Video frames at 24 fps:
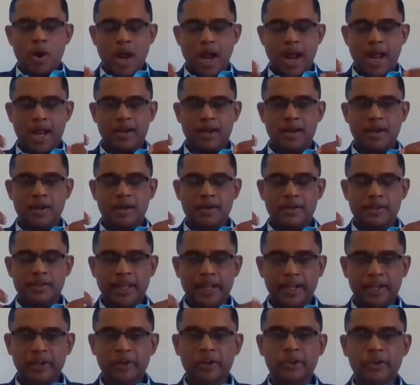And
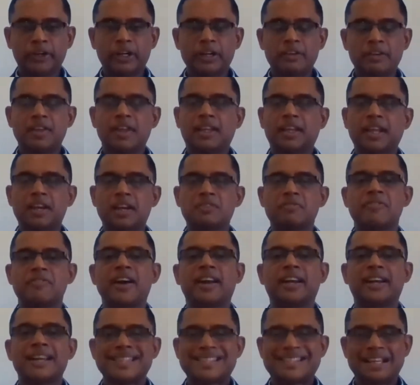then only we can
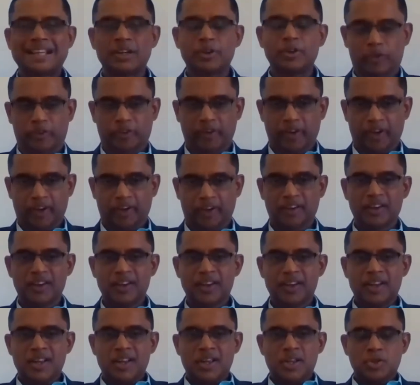find a solution.
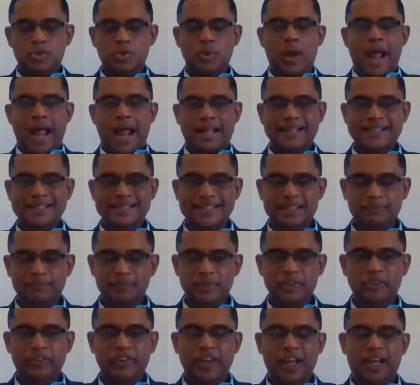So accept
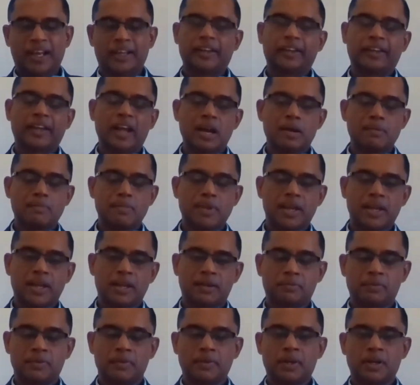the challenge. It can be a,
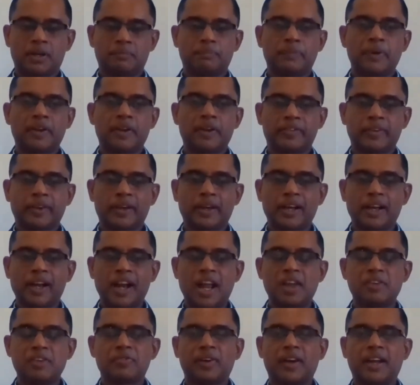a personal
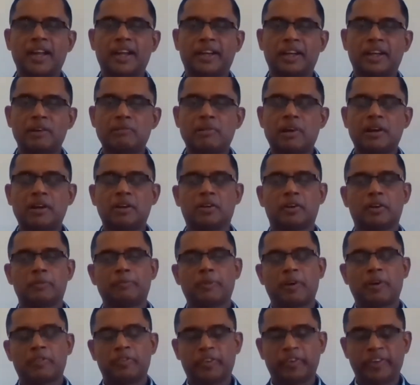life related one or a
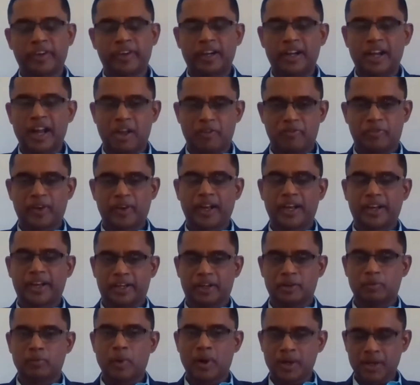professional life
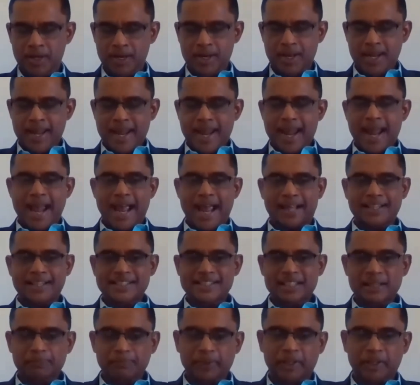related one.
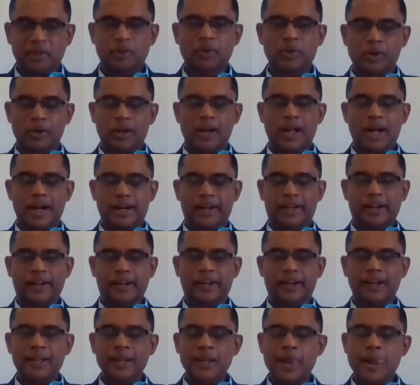Accept it
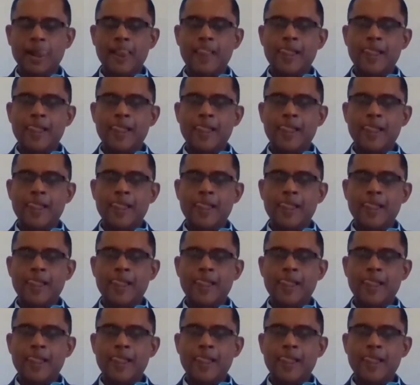wholeheartedly